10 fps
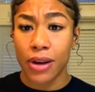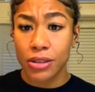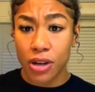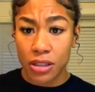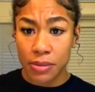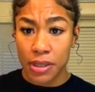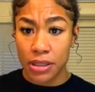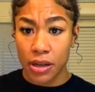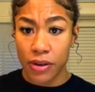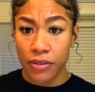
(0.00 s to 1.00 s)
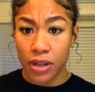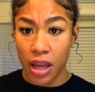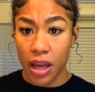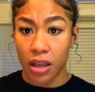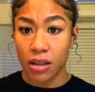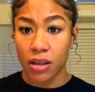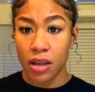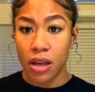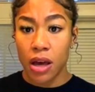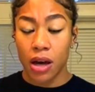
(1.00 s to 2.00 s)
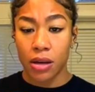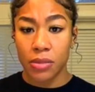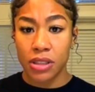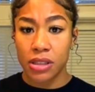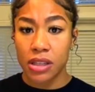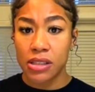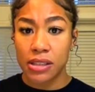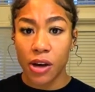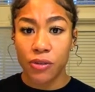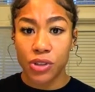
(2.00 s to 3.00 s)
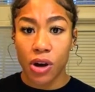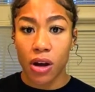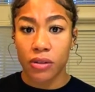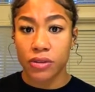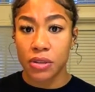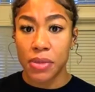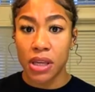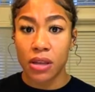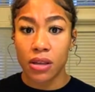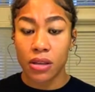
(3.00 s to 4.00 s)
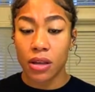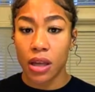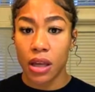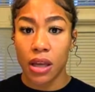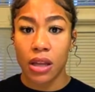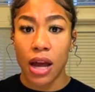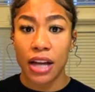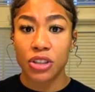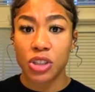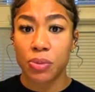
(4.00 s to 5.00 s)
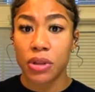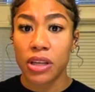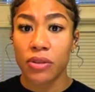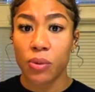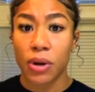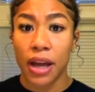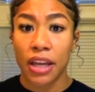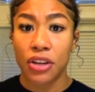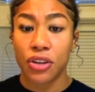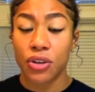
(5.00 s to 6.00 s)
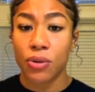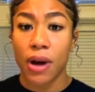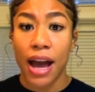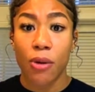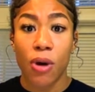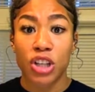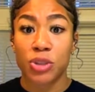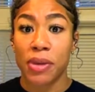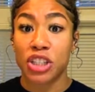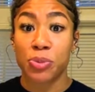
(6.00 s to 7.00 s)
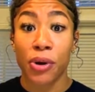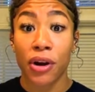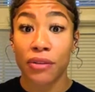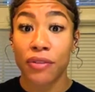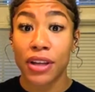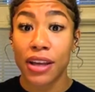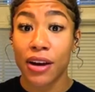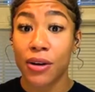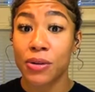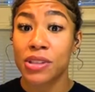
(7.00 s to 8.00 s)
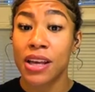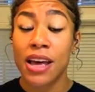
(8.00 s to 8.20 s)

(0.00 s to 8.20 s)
I talk to myself every day. Mm-hmm. It's self-talk to me. And I just believe in what I can do. I watch my sparring videos.